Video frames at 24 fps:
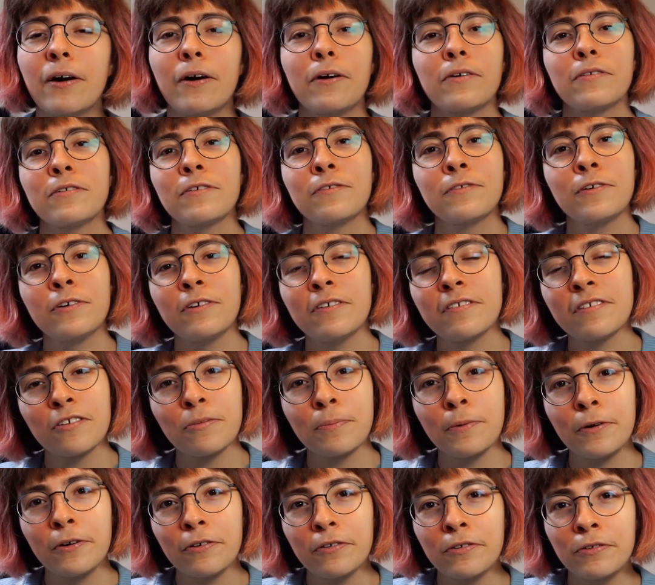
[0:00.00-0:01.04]
Also, if you're a cis
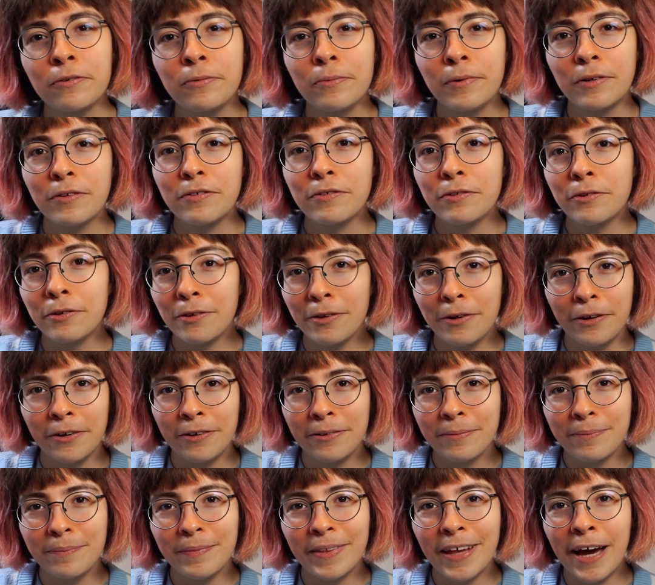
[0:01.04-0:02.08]
person who wants to
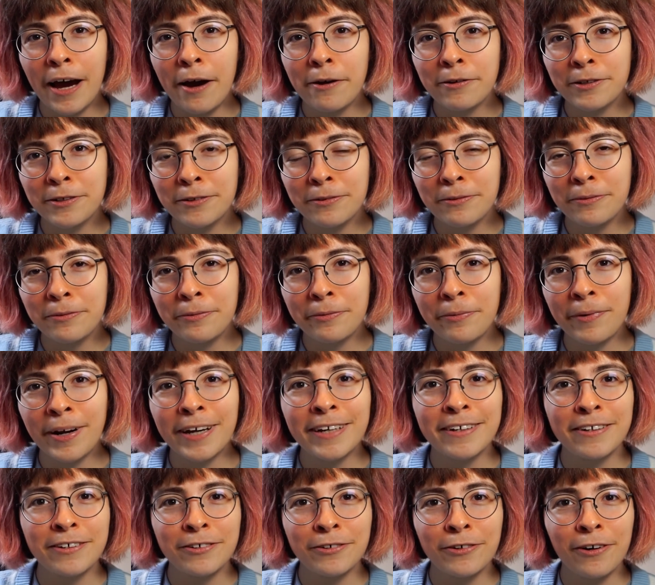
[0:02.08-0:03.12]
learn how to
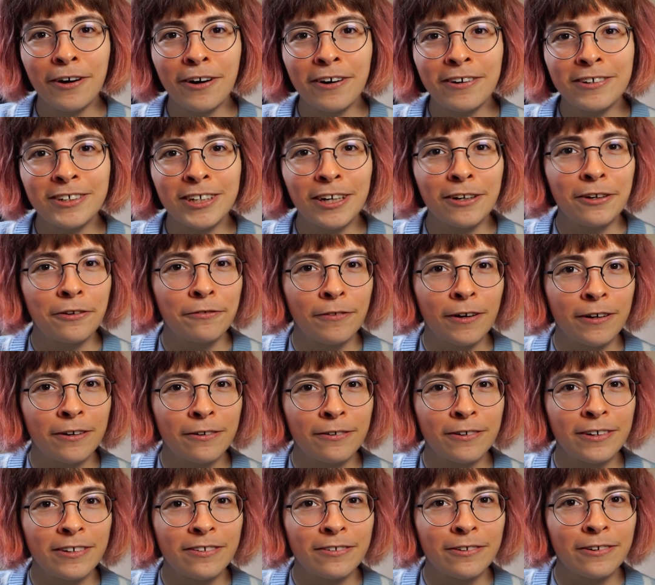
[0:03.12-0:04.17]
write and draw gender
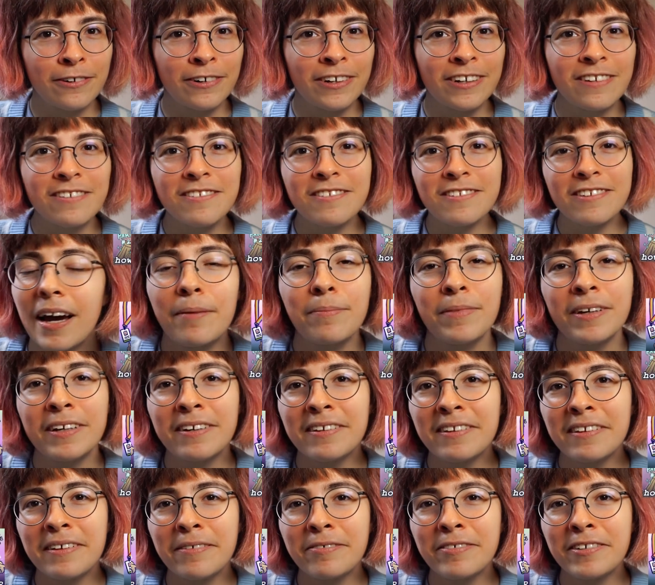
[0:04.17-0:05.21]
fuckery stories, I made
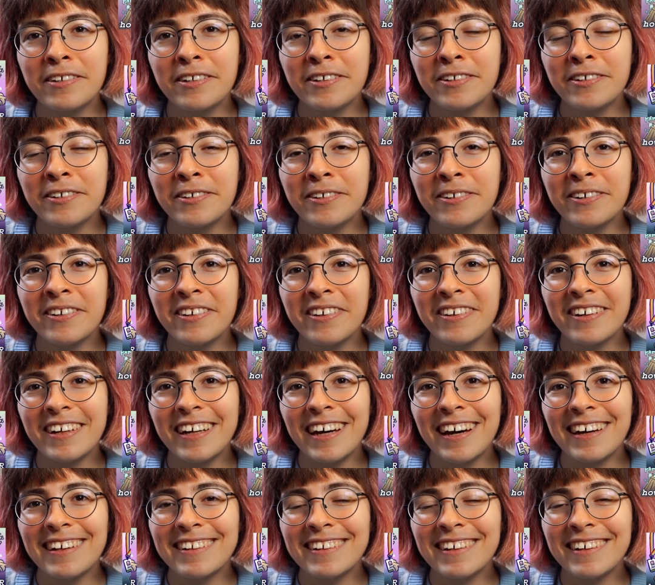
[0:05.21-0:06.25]
a lovely tutorial on
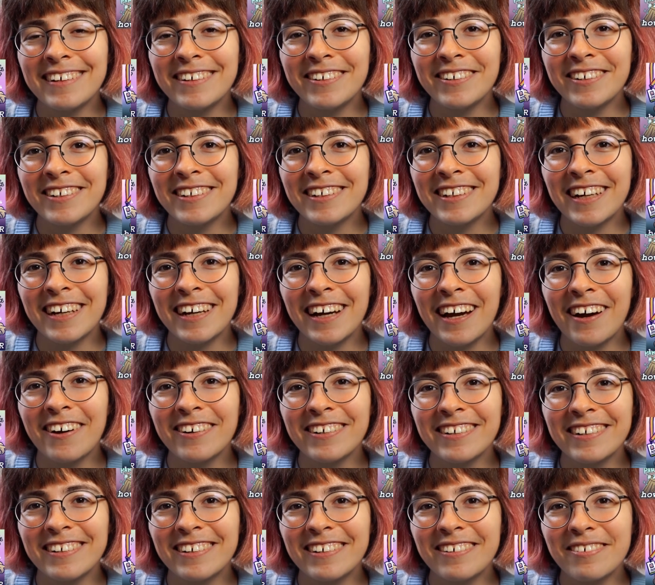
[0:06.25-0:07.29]
that you can check out
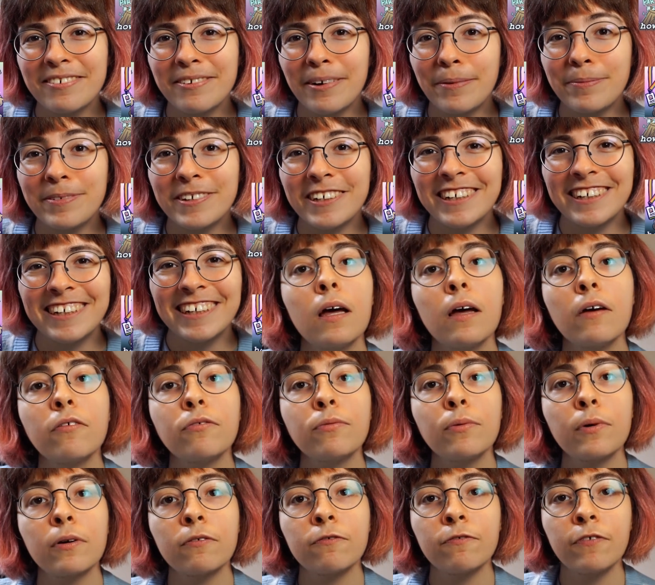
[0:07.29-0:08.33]
in the description.
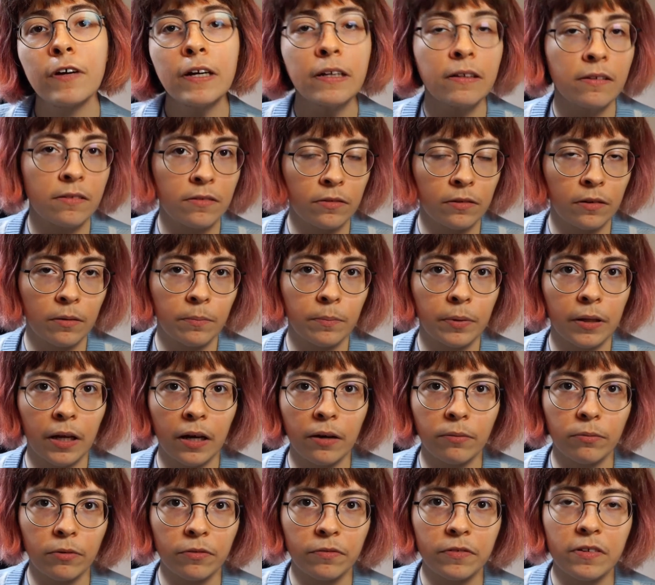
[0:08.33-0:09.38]
If one fails to
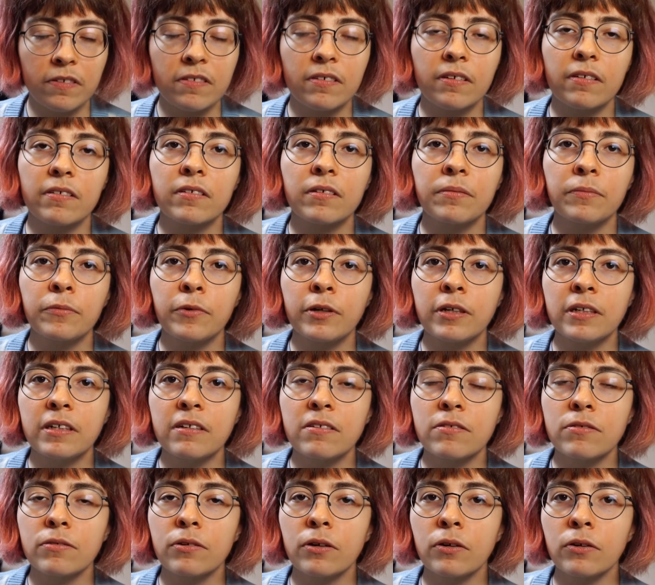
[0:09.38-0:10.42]
comply with the system, one
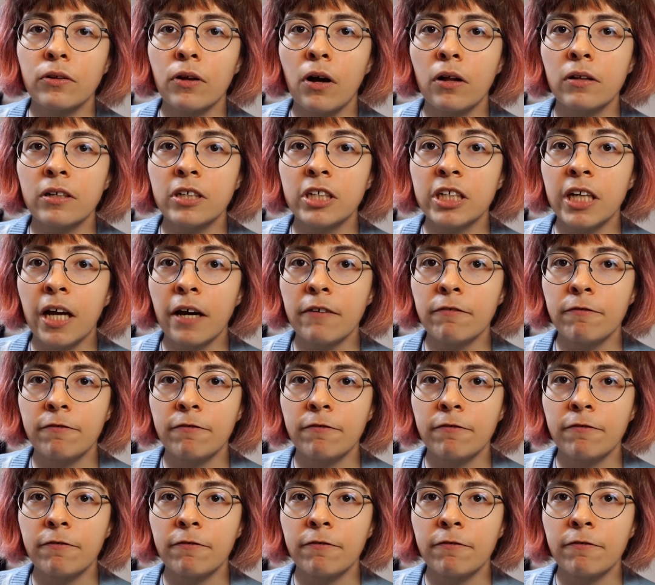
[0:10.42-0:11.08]
needs to acknowledge that